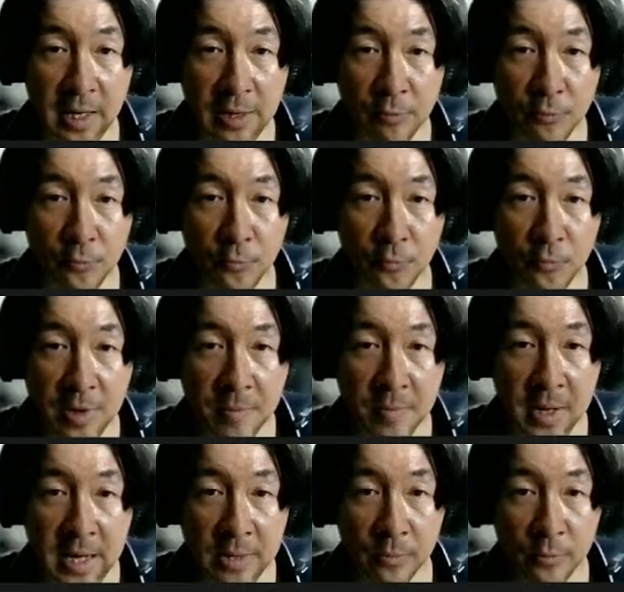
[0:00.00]
I
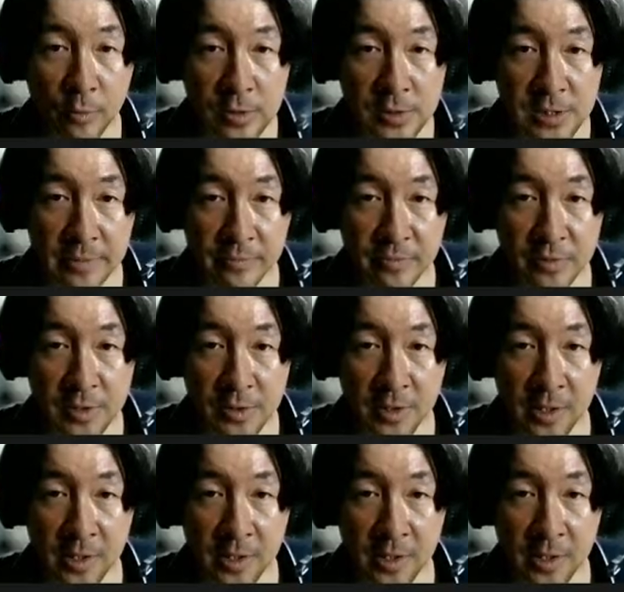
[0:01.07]
remain receptive to